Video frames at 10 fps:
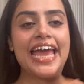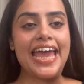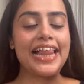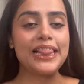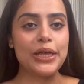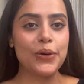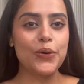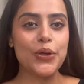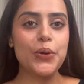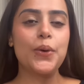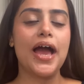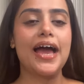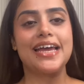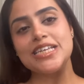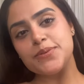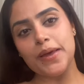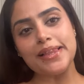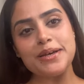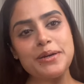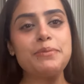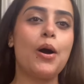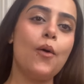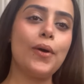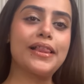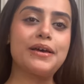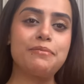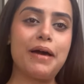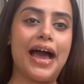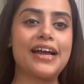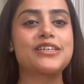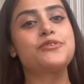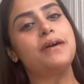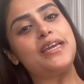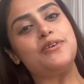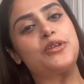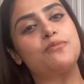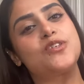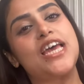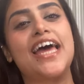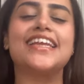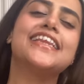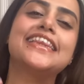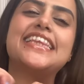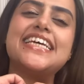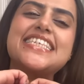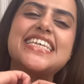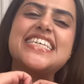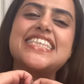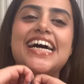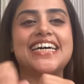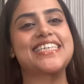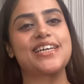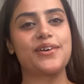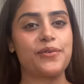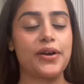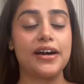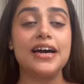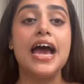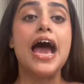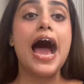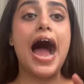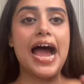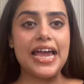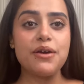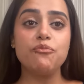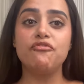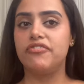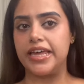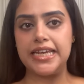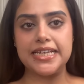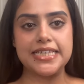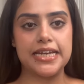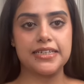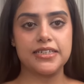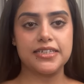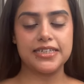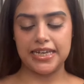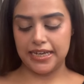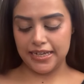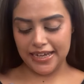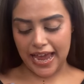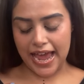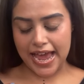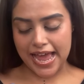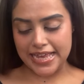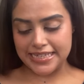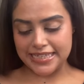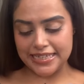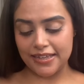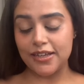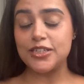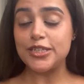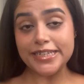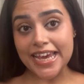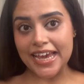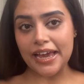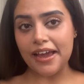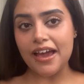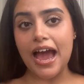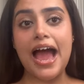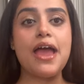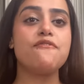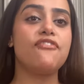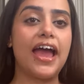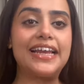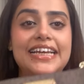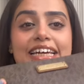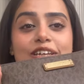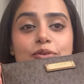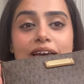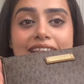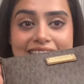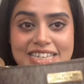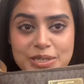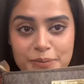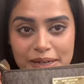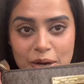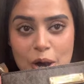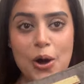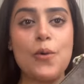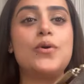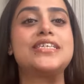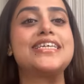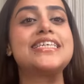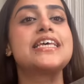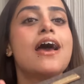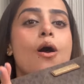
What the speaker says: Hello, you guys. Welcome or welcome back to my YouTube channel. This is Naaz Arora. I am very excited today as today I am finally doing this video, which is